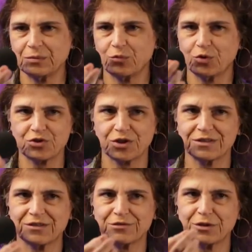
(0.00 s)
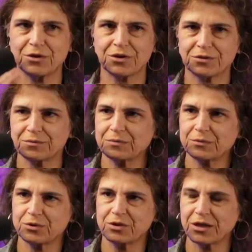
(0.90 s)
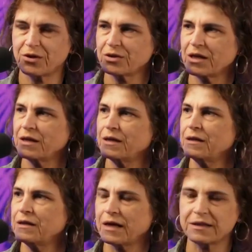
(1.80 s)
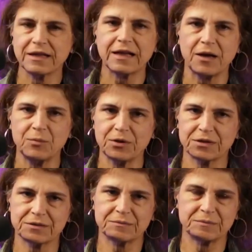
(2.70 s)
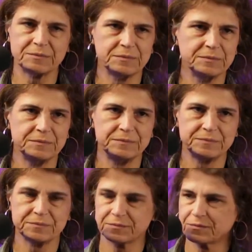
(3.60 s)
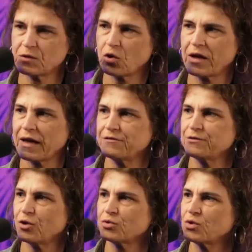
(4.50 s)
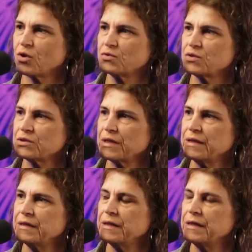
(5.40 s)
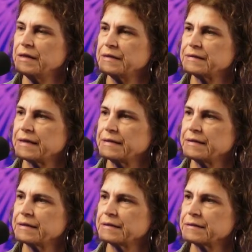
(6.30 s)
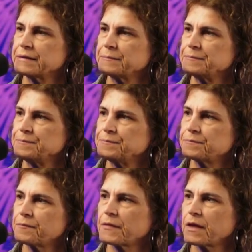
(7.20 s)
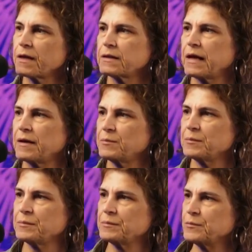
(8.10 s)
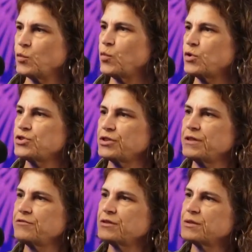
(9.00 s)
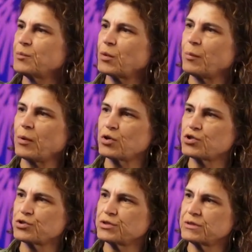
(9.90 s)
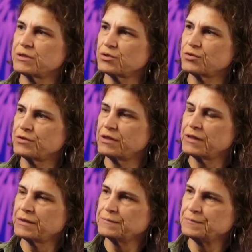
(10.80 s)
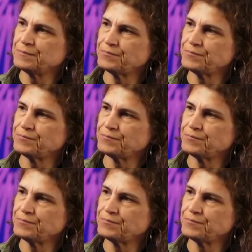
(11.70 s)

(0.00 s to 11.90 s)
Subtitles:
watching the figure. You cannot, and the camera don't have all those settings. And I'm watching even the proportions of the